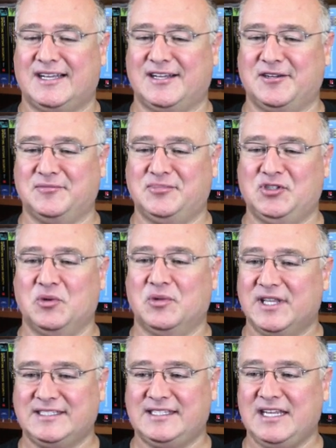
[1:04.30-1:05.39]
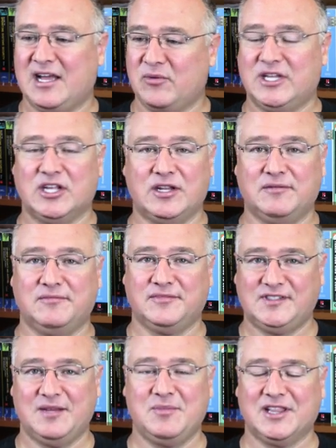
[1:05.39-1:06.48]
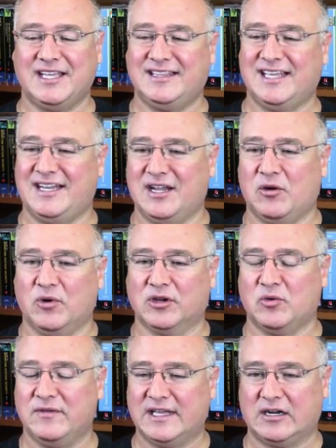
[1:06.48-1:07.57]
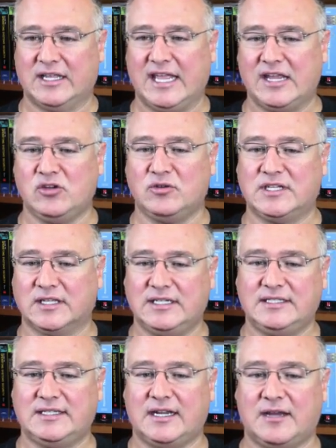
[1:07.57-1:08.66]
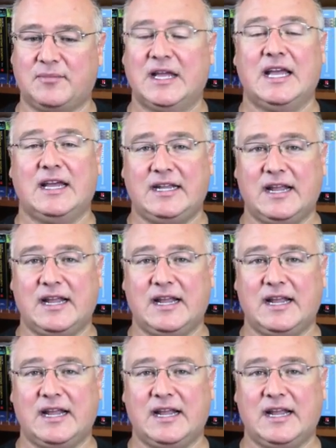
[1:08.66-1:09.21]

Uh, so let's see how we can simulate that network. We've got our CAN utility set up.